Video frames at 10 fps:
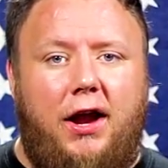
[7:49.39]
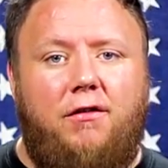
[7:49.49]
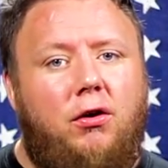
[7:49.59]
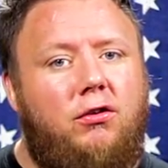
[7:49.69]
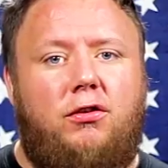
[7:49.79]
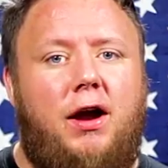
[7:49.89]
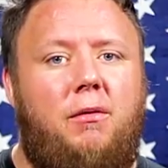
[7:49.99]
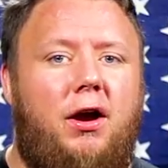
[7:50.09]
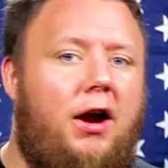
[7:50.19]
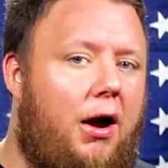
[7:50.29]
Every holster I
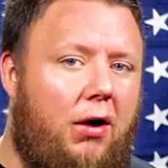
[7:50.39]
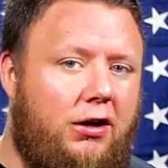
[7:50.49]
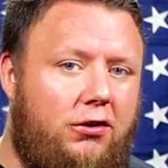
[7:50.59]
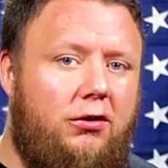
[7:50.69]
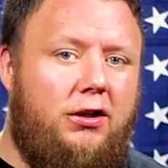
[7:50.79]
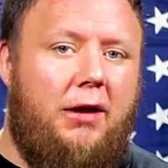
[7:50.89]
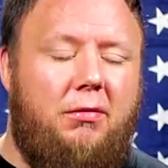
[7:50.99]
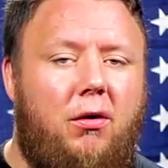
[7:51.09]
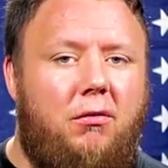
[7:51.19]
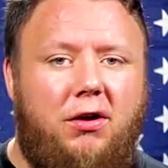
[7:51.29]
wear, I want two
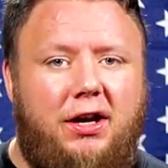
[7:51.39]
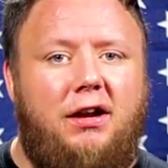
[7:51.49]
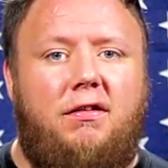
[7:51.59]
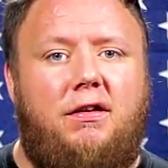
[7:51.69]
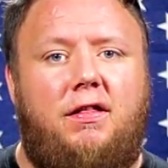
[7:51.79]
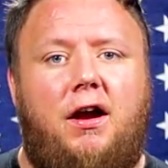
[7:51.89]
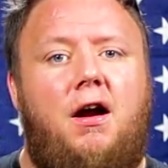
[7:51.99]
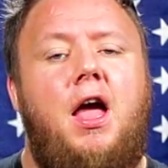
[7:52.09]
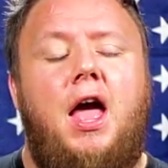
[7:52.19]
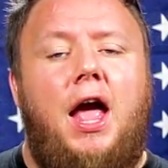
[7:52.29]
clips. I want redundancy there.